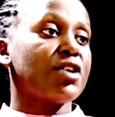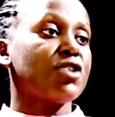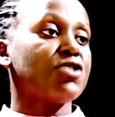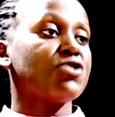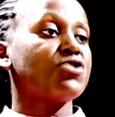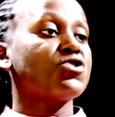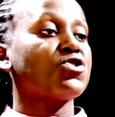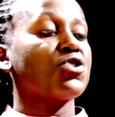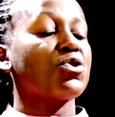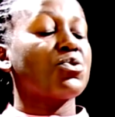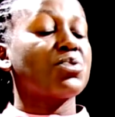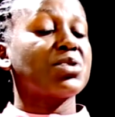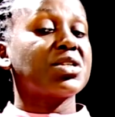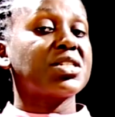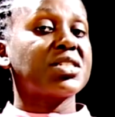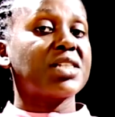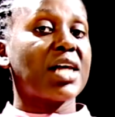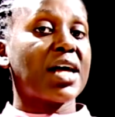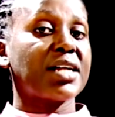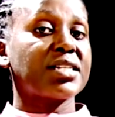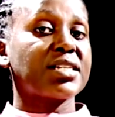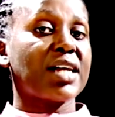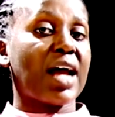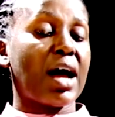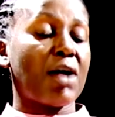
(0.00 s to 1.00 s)
So we
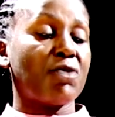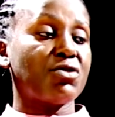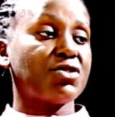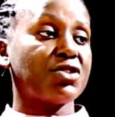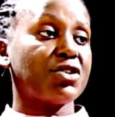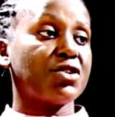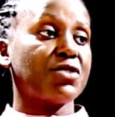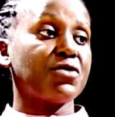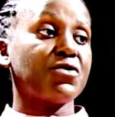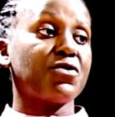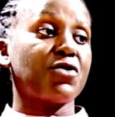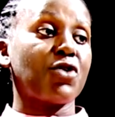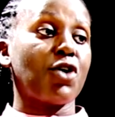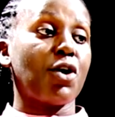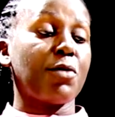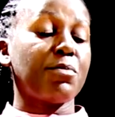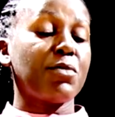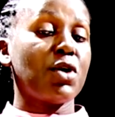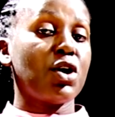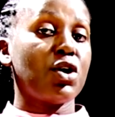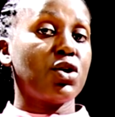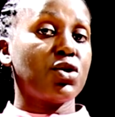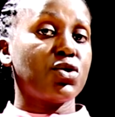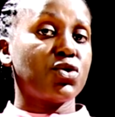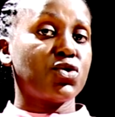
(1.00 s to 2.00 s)
start counting
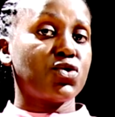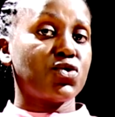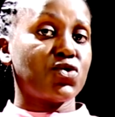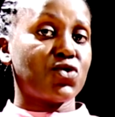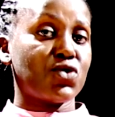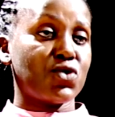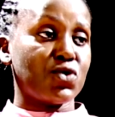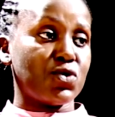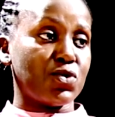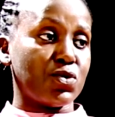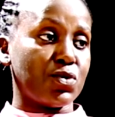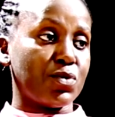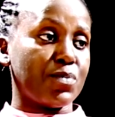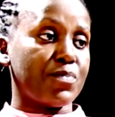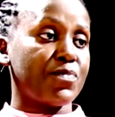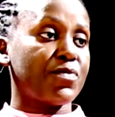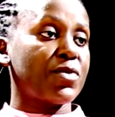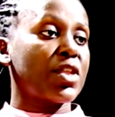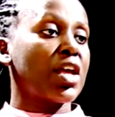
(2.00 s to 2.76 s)
from 2.